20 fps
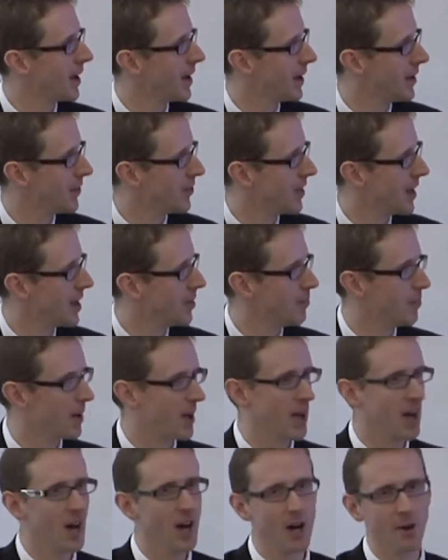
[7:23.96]
it then
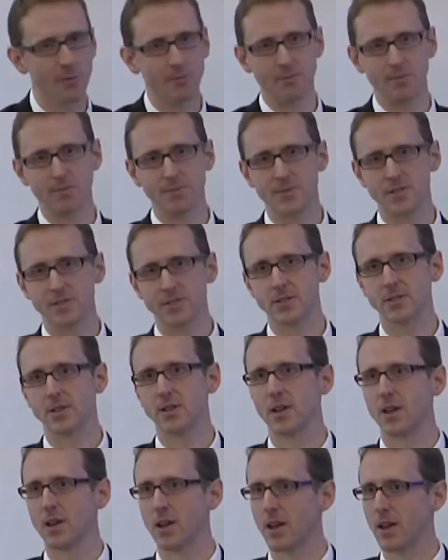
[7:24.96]
becomes
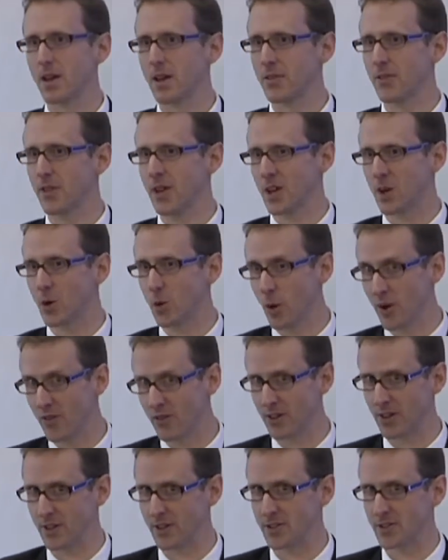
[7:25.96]
the
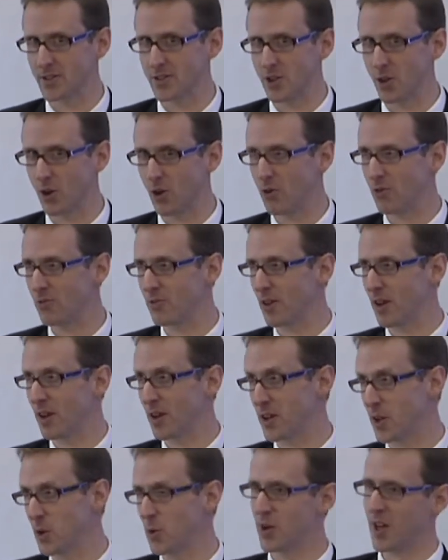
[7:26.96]
equivalent of
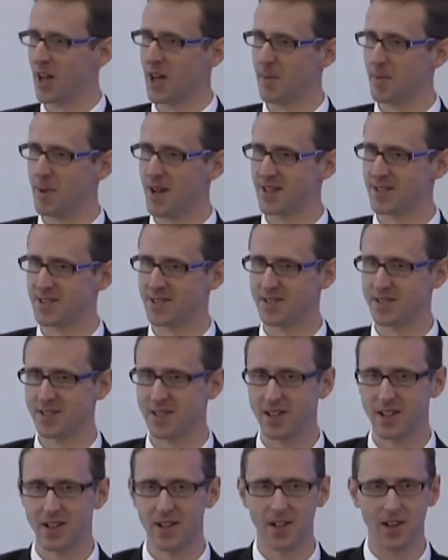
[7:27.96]
a UK patent,
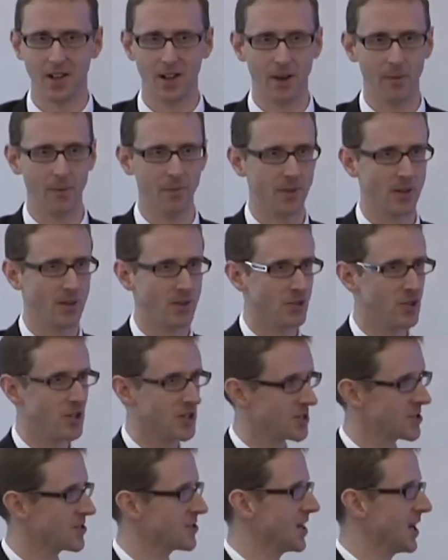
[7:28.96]

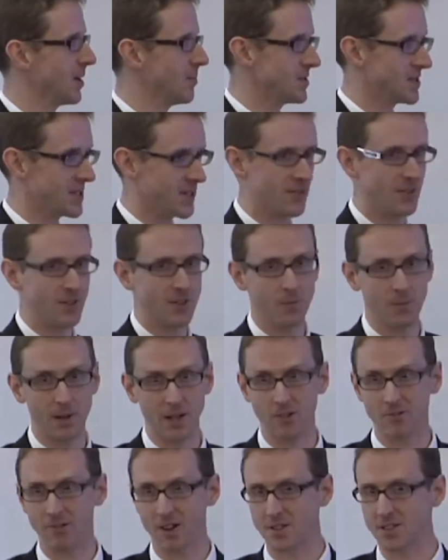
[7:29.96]
just the same as if it had
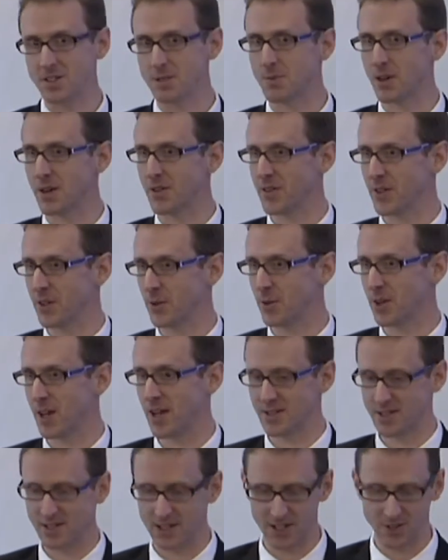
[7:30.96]
been granted by the UK
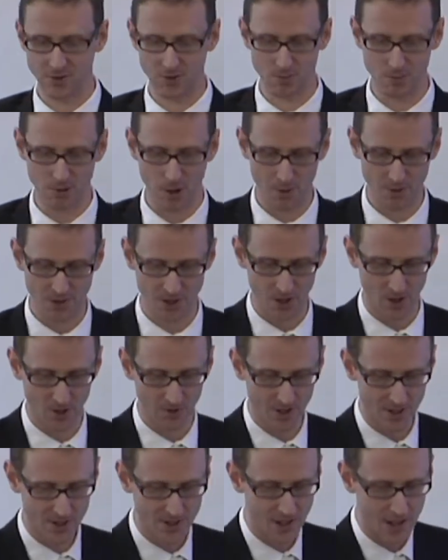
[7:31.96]
Intellectual Property
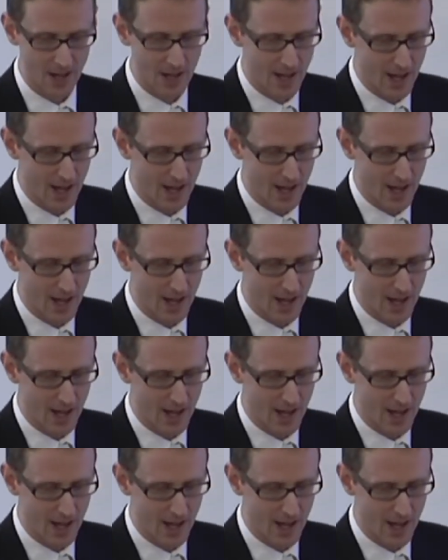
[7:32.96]
Office.